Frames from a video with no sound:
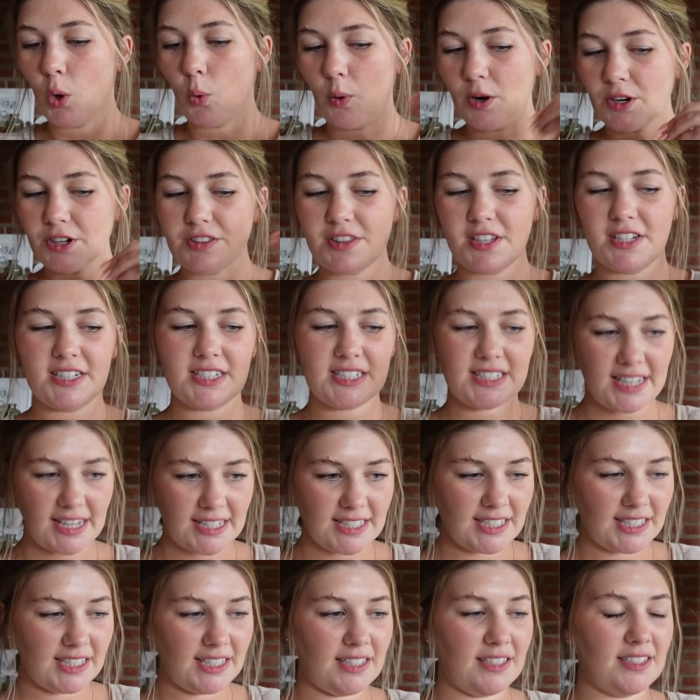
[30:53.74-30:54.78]
what are the
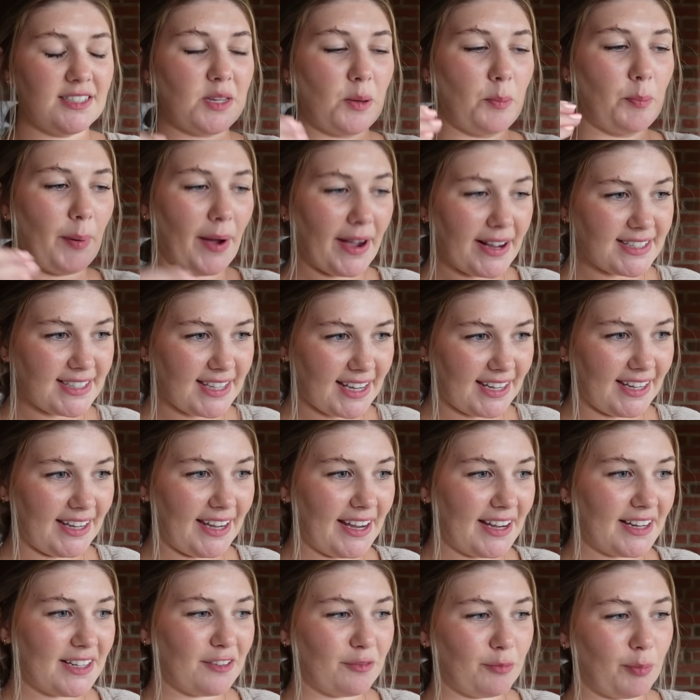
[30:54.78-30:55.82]
necessities? Buy
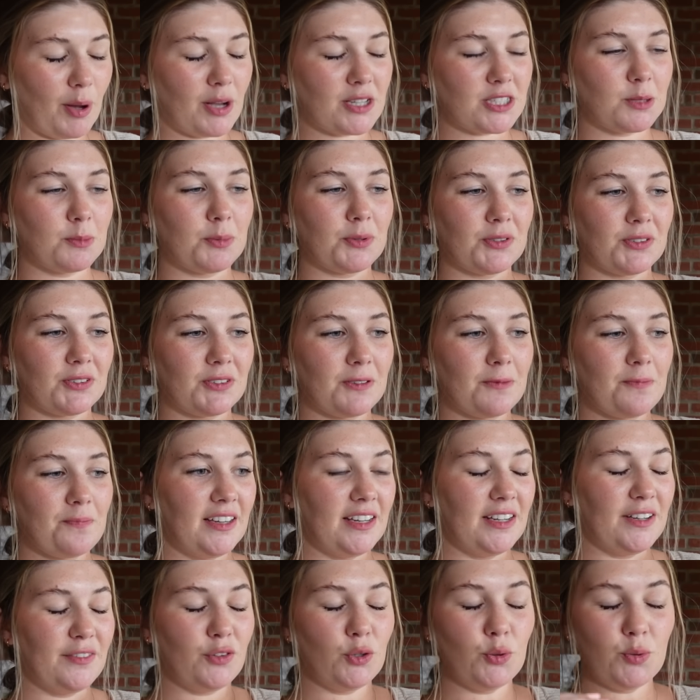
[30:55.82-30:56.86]
secondhand if possible.
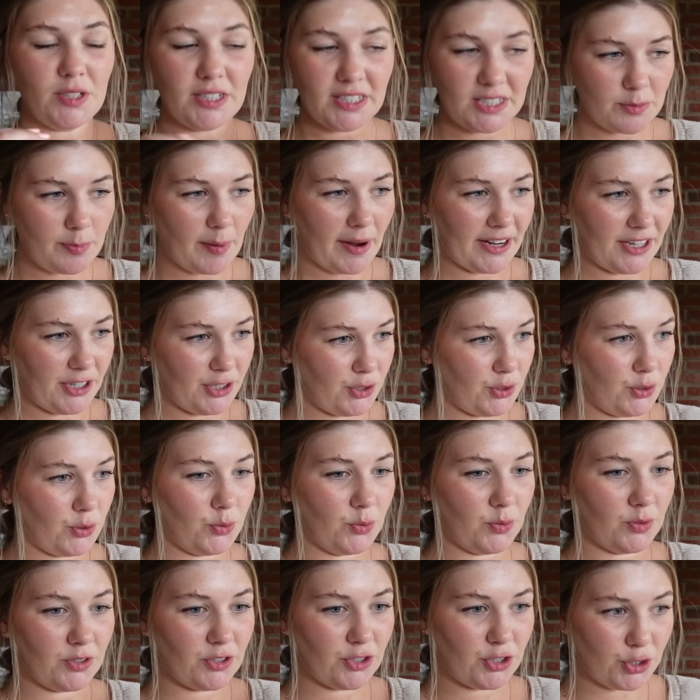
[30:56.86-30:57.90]
And if you need to buy
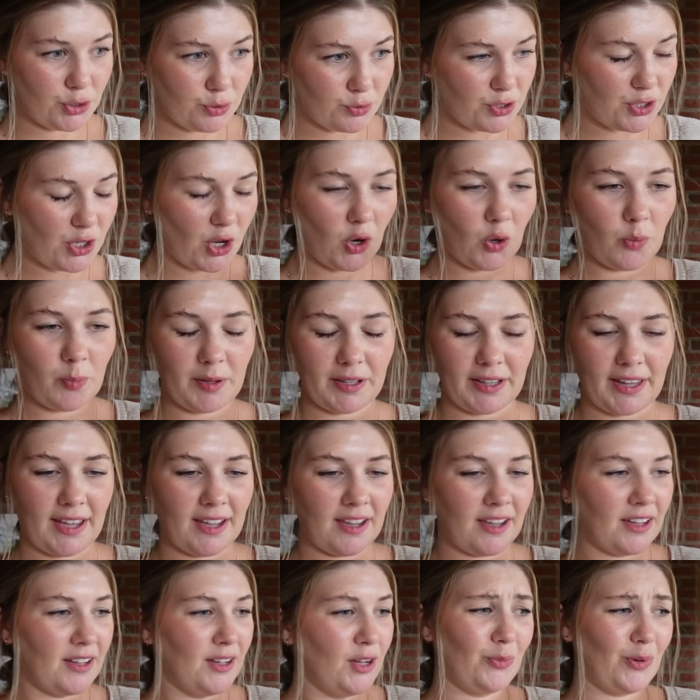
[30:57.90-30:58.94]
new, do so, but
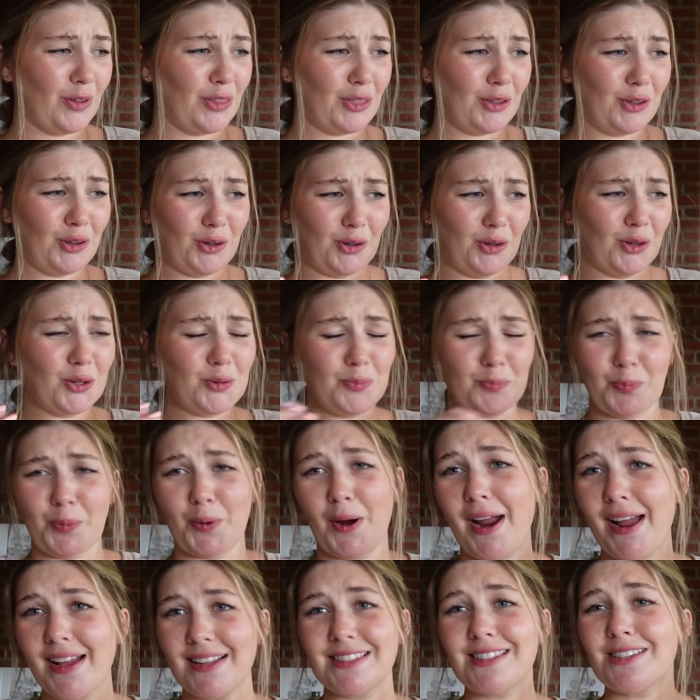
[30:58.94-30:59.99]
like with good
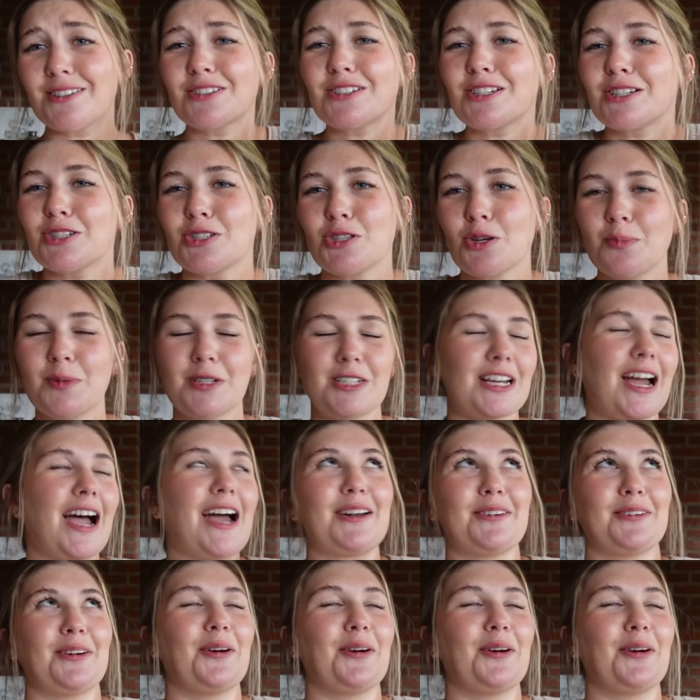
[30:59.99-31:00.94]
brands. There's just so much, I don't